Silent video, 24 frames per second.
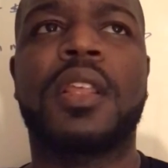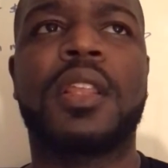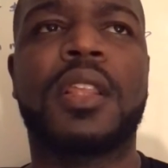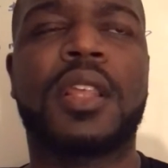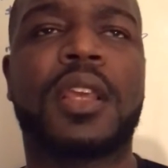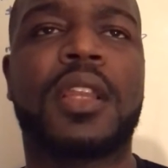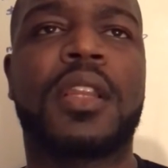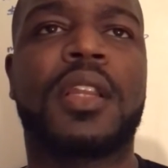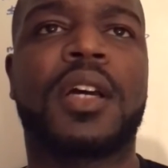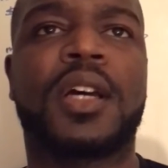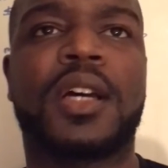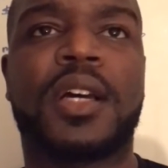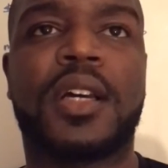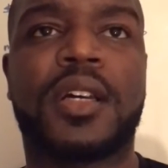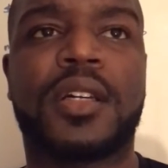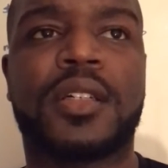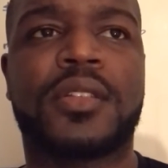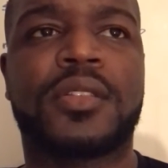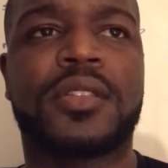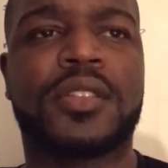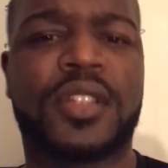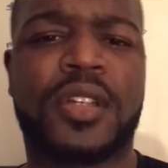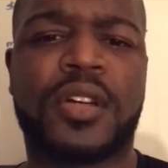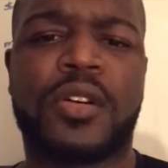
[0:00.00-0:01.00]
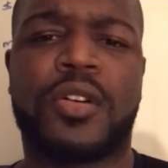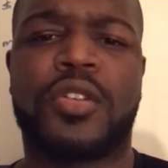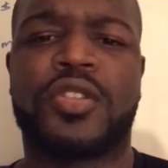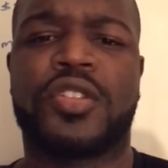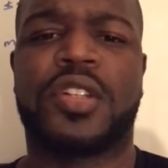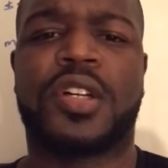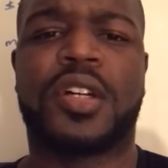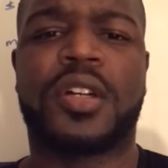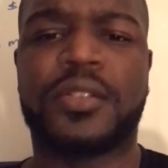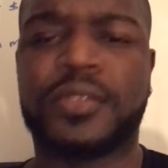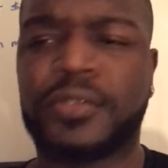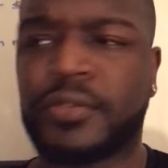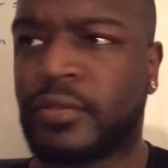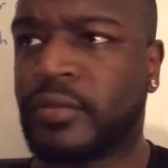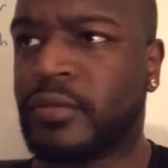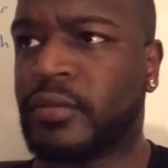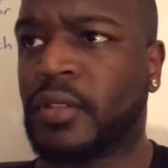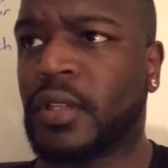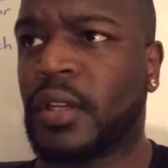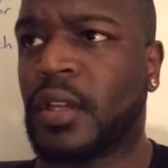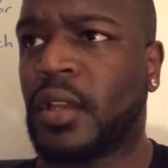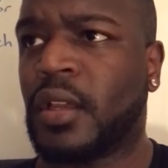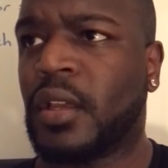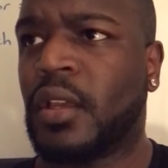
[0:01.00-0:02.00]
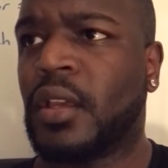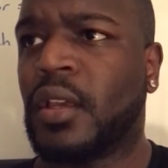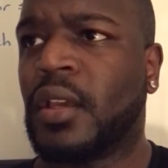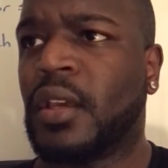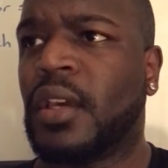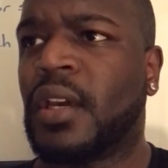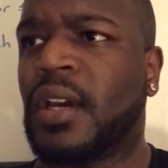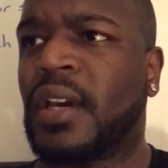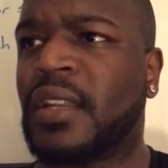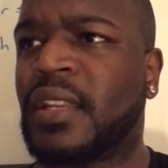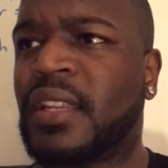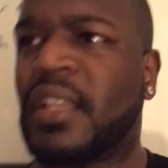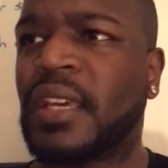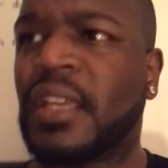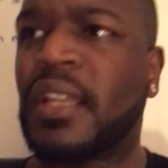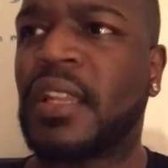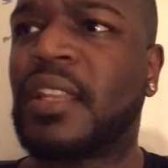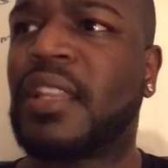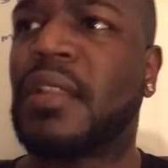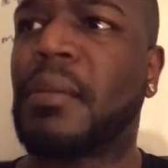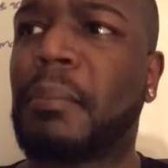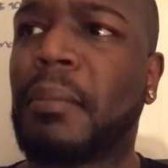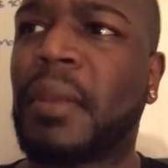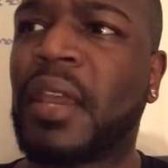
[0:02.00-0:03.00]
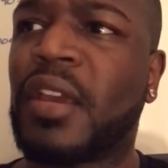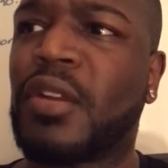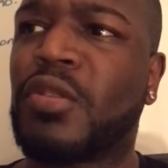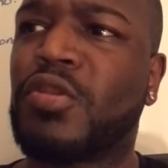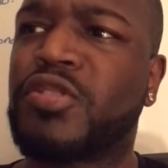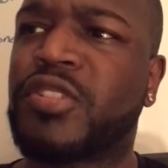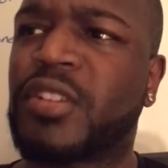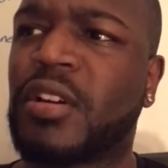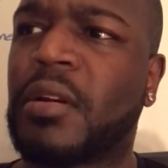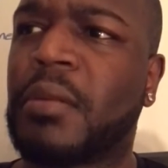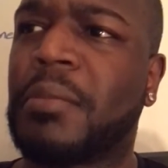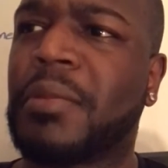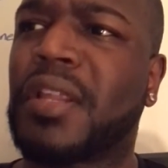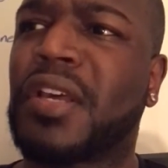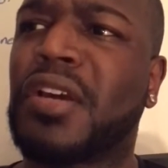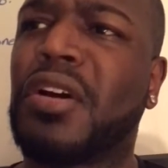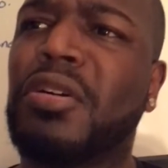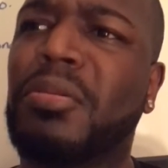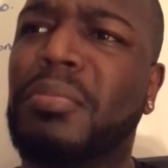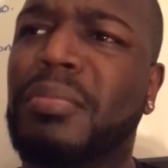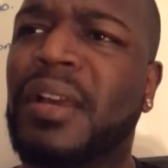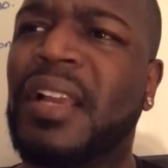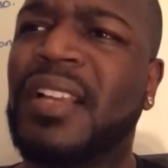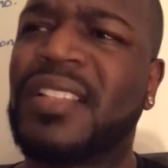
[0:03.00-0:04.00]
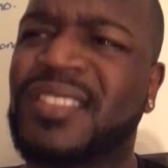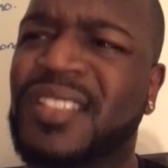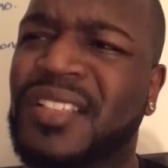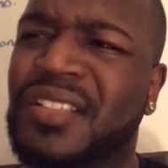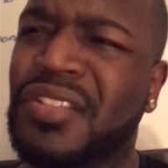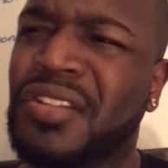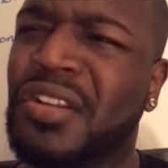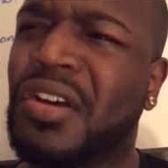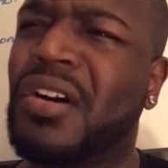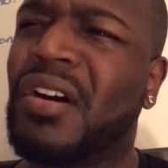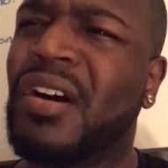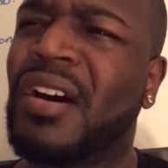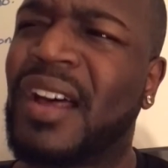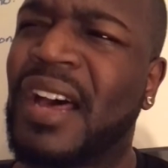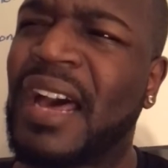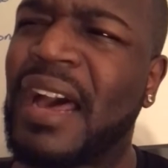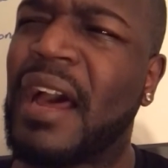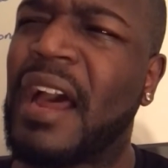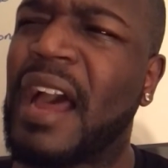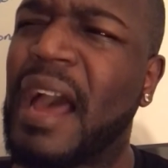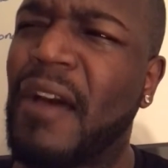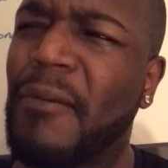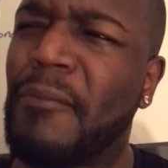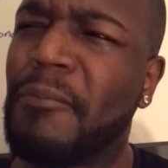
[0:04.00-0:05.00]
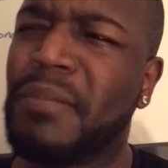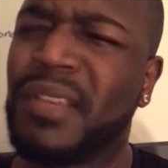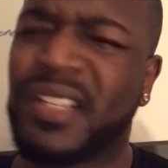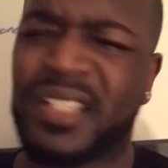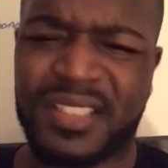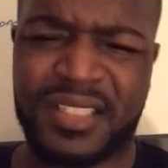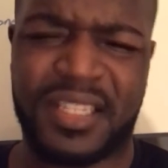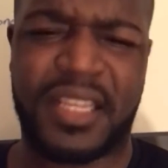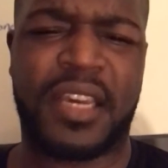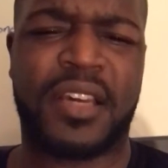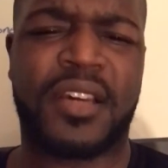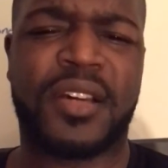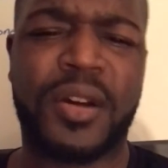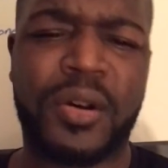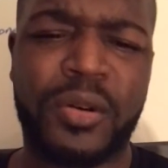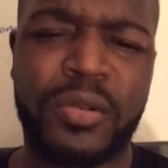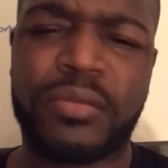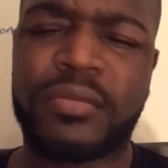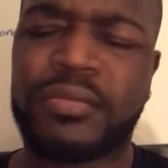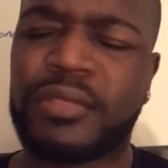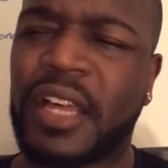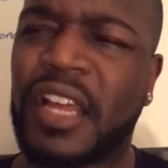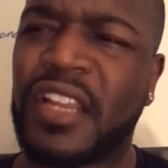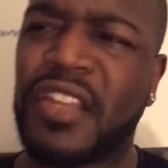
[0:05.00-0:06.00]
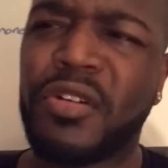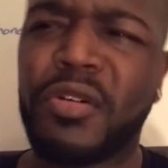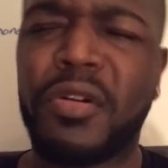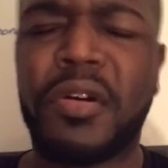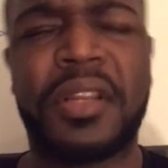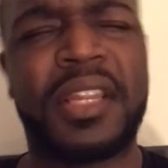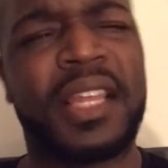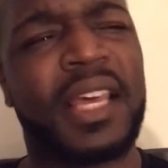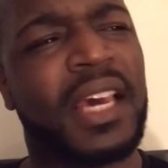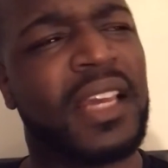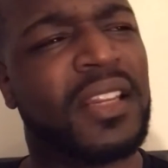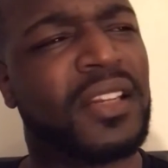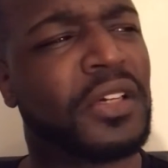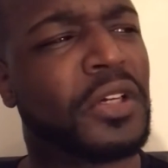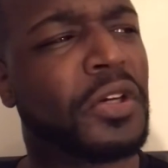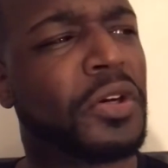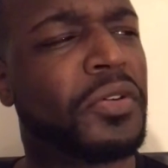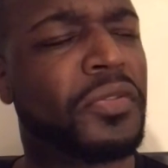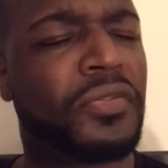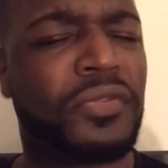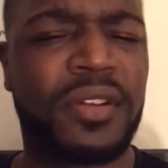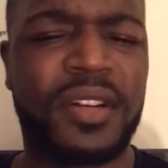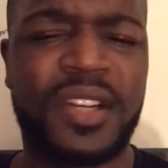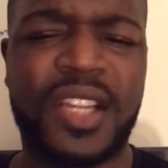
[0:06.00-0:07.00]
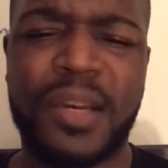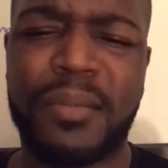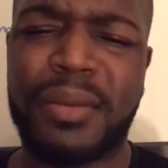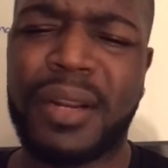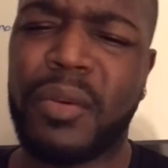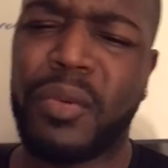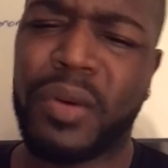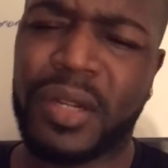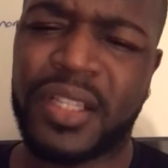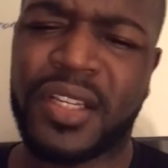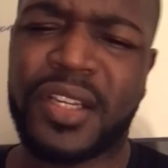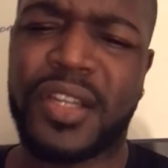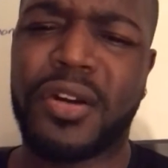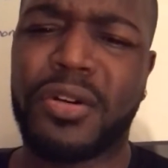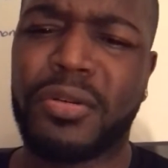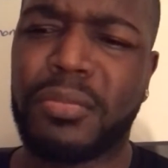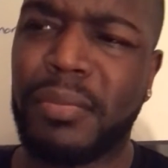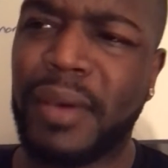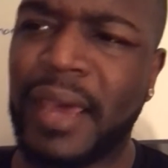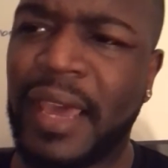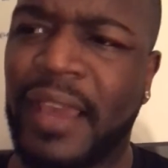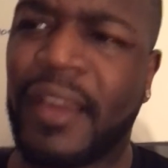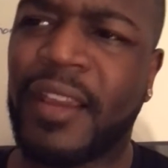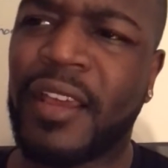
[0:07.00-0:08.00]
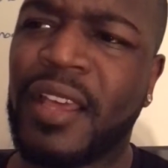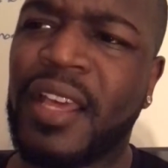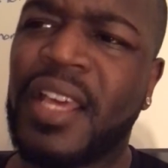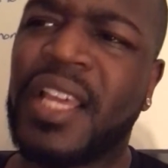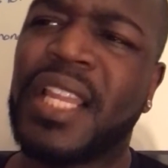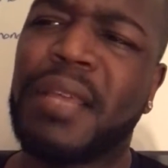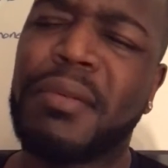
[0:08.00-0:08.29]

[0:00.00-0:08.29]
And he goes off. And then the man who sold him the goat back said, no, I missed that goat. I know I only had the goat for a day, but I want the goat back.